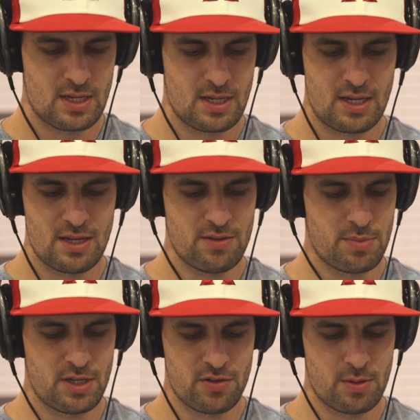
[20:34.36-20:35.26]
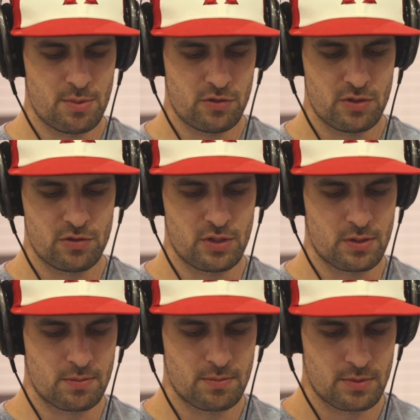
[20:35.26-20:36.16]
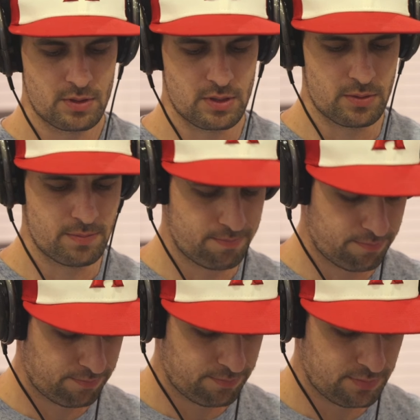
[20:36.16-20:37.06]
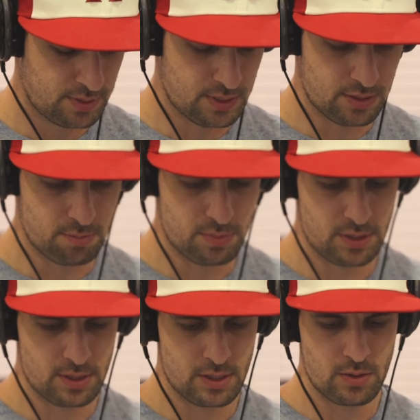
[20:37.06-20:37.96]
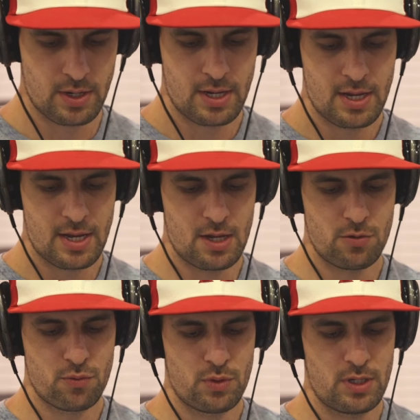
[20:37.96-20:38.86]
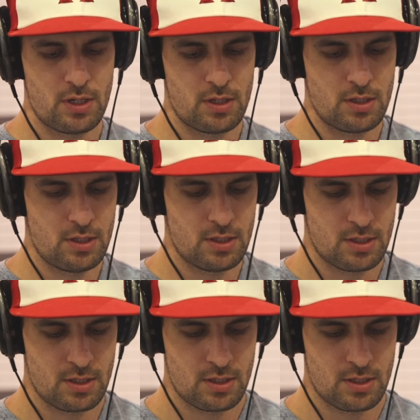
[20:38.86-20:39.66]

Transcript: He hasn't pitched that much this year, so nothing big there. Andrew Young.